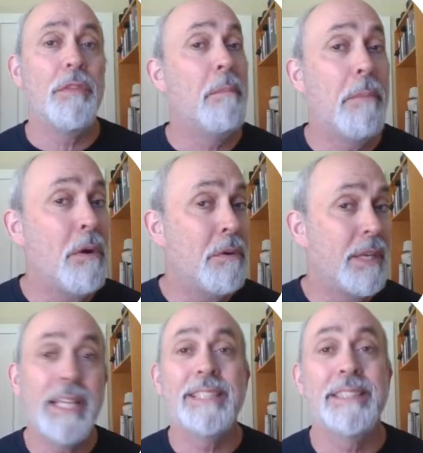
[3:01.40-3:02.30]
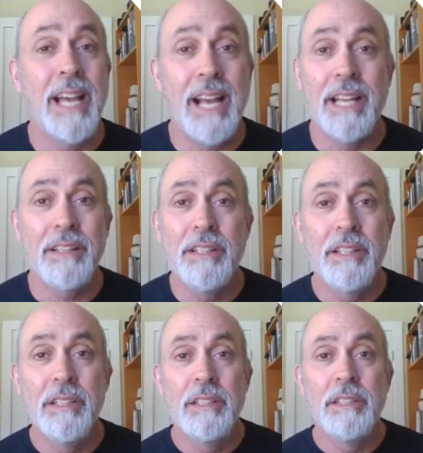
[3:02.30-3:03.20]
the boat is not
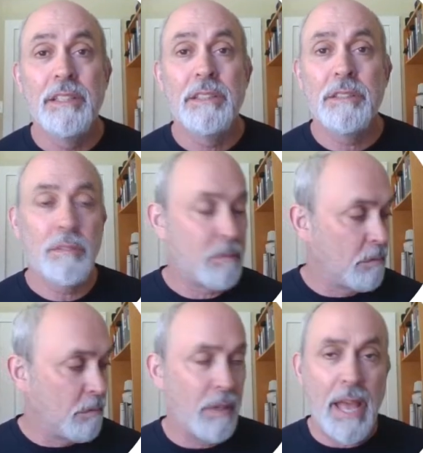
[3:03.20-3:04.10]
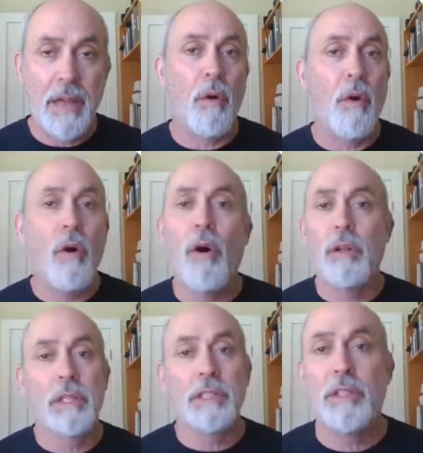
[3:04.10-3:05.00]
at
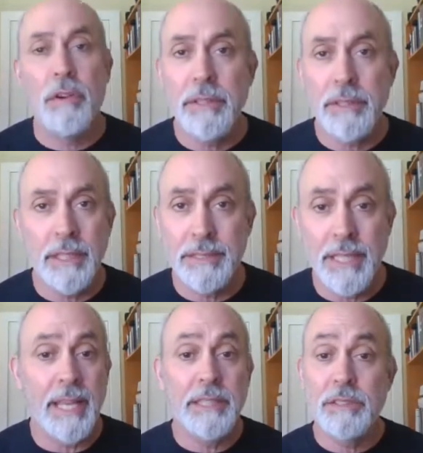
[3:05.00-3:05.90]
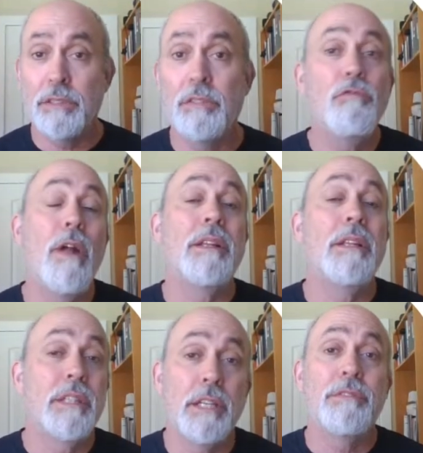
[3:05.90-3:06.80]
all a deterrent these days
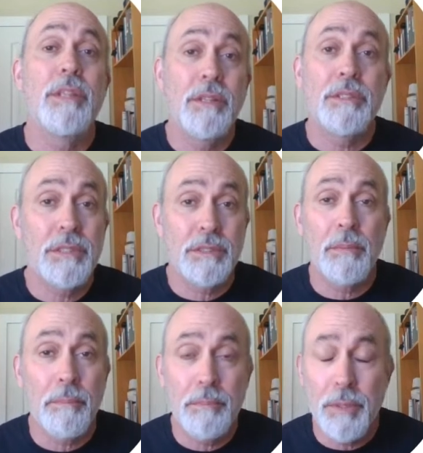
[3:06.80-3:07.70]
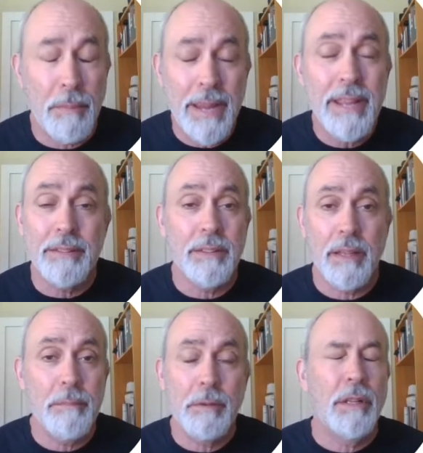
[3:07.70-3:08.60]
relative to the demand.
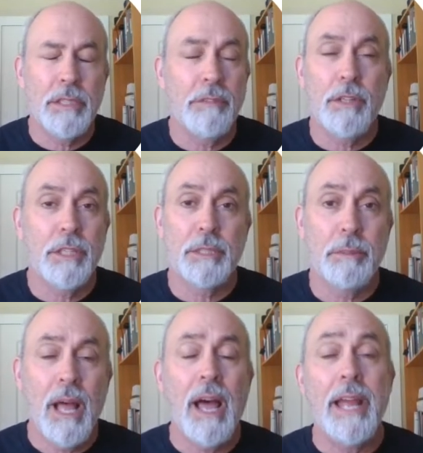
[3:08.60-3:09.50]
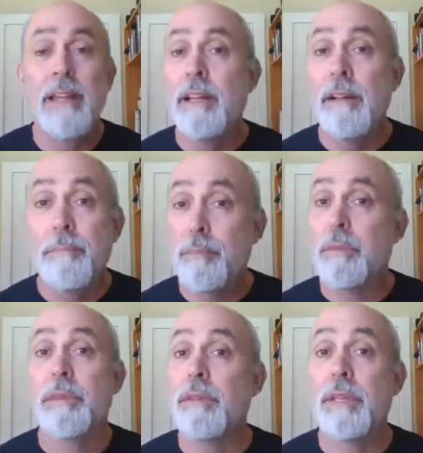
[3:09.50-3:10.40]
I mean, relative to the supply.
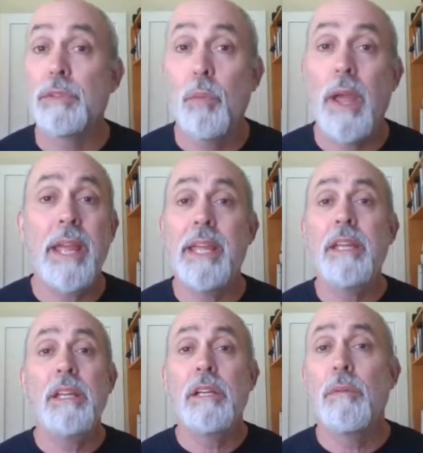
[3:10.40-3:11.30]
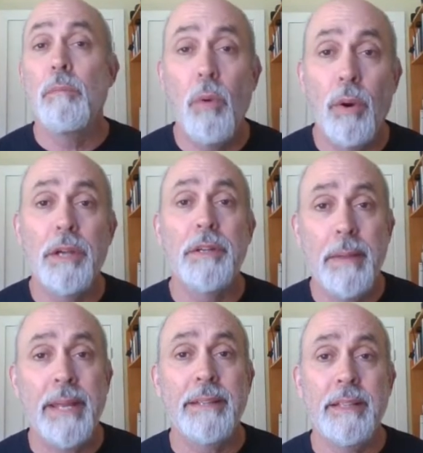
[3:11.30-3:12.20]
There's way more
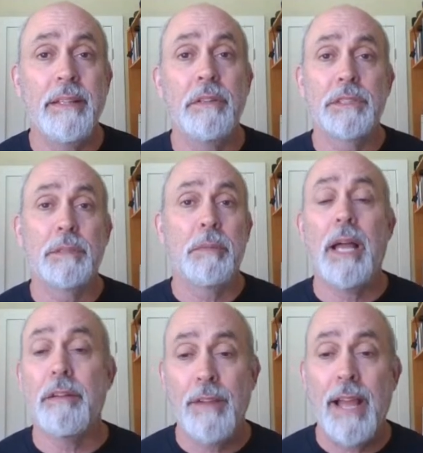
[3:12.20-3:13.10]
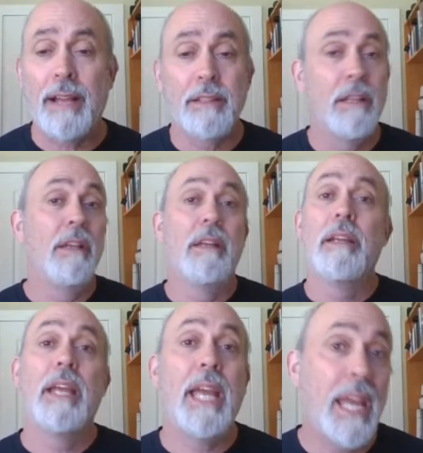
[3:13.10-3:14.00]
demand than there is supply. In fact,
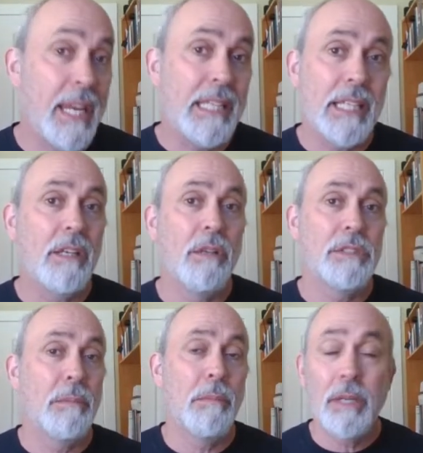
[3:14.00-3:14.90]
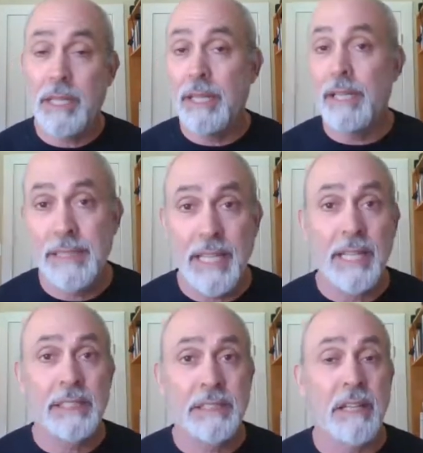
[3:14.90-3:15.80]
anything that goes in the market is
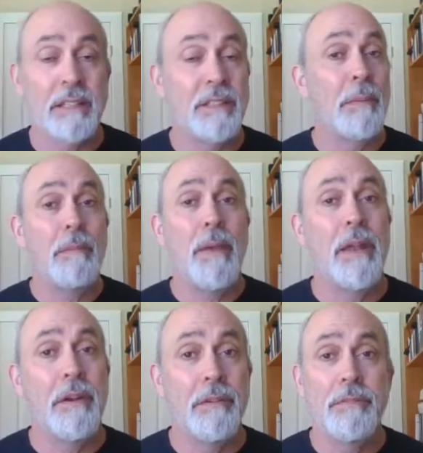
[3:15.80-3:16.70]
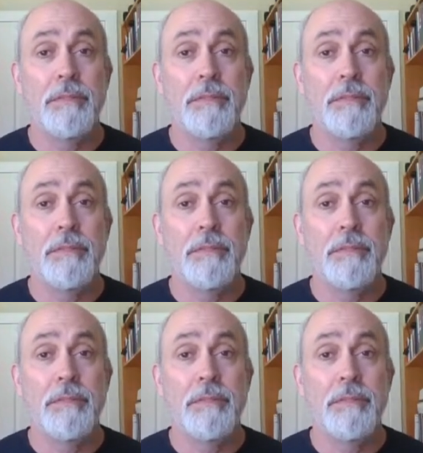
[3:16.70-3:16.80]
getting sucked up in a matter of